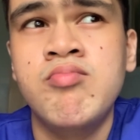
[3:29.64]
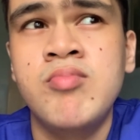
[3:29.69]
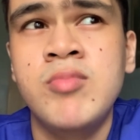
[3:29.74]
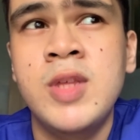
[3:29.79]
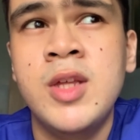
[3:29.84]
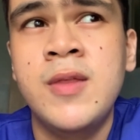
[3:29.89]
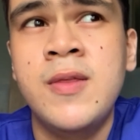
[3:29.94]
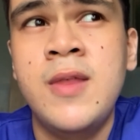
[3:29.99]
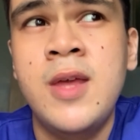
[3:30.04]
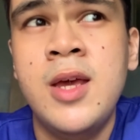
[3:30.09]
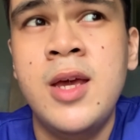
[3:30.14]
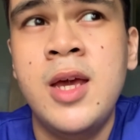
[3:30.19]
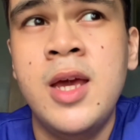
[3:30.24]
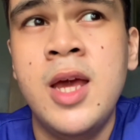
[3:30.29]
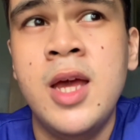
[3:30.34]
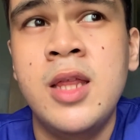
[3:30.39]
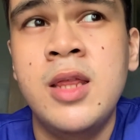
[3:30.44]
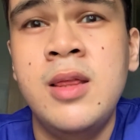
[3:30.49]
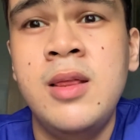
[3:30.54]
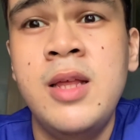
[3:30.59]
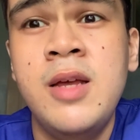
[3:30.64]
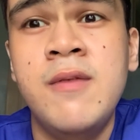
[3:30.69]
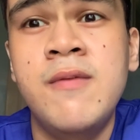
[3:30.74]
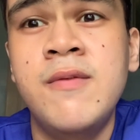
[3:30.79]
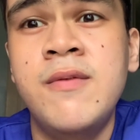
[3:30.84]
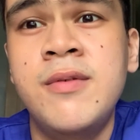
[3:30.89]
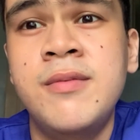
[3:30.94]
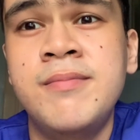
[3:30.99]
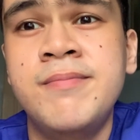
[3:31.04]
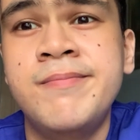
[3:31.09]
that they can live.
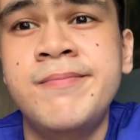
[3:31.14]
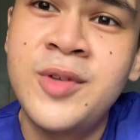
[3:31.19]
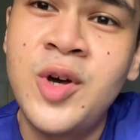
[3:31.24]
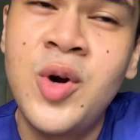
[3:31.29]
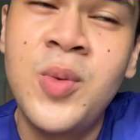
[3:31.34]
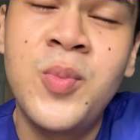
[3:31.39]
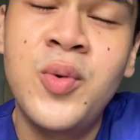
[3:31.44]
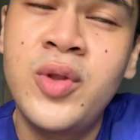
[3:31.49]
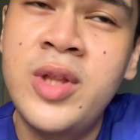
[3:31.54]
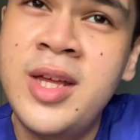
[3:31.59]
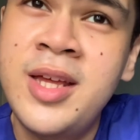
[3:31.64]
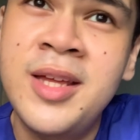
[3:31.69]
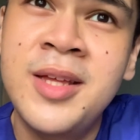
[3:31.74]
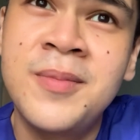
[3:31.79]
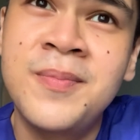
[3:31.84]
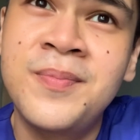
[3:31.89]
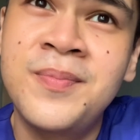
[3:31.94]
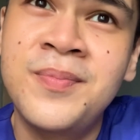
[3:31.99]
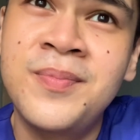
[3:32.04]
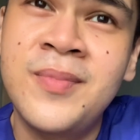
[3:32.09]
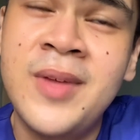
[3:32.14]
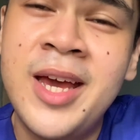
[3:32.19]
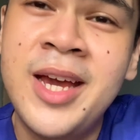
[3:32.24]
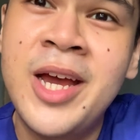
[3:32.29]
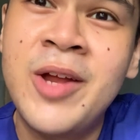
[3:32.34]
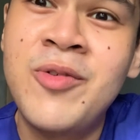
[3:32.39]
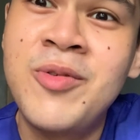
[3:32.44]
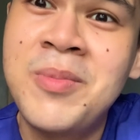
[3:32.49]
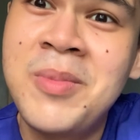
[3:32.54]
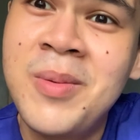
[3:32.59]
Hopefully, I
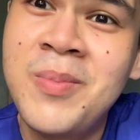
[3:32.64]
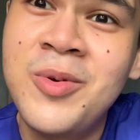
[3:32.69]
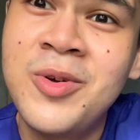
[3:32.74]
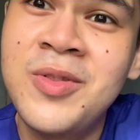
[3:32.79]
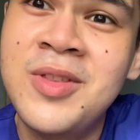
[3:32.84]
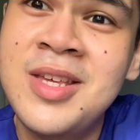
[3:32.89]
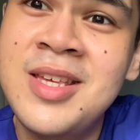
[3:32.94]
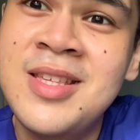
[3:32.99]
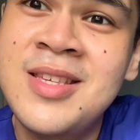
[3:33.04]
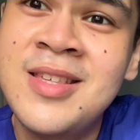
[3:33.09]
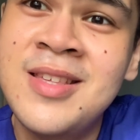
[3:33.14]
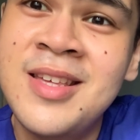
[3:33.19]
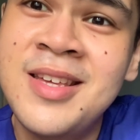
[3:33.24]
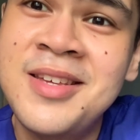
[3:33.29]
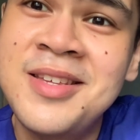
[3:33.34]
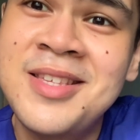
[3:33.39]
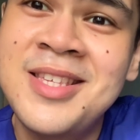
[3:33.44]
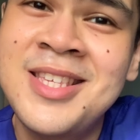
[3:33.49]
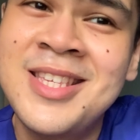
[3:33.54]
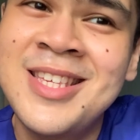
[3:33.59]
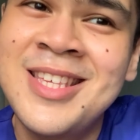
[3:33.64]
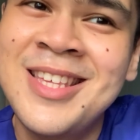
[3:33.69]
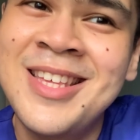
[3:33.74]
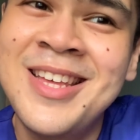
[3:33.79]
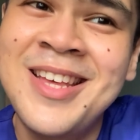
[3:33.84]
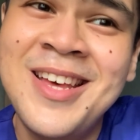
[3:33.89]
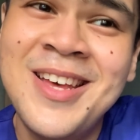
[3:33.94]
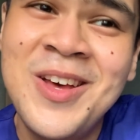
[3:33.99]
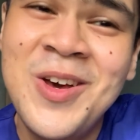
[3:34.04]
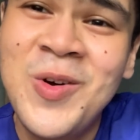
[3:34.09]
can remember these things
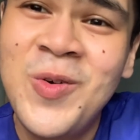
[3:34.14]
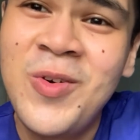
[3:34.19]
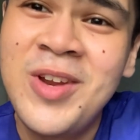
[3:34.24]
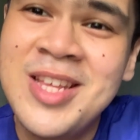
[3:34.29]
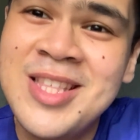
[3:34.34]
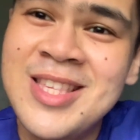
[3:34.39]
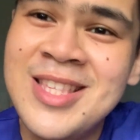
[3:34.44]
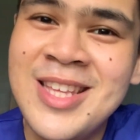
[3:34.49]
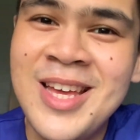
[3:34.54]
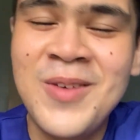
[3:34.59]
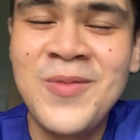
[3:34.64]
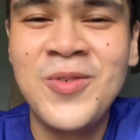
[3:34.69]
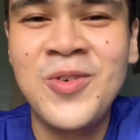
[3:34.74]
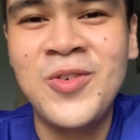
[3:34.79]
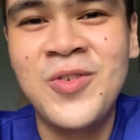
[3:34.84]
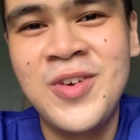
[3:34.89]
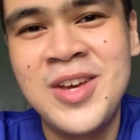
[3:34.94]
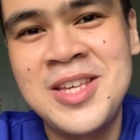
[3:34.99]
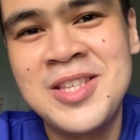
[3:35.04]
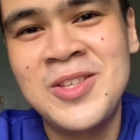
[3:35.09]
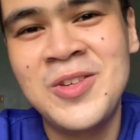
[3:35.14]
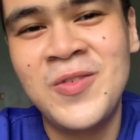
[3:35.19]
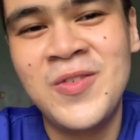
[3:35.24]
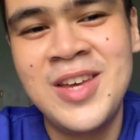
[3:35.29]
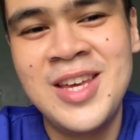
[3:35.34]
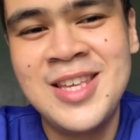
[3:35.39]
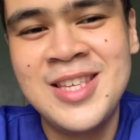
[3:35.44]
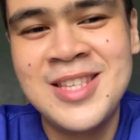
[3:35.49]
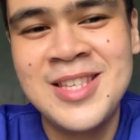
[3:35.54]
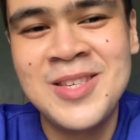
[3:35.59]
when it's time for
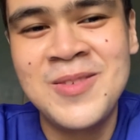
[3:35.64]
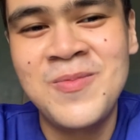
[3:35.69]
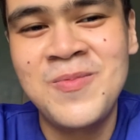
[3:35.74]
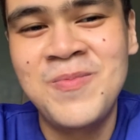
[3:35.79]
face-to-face.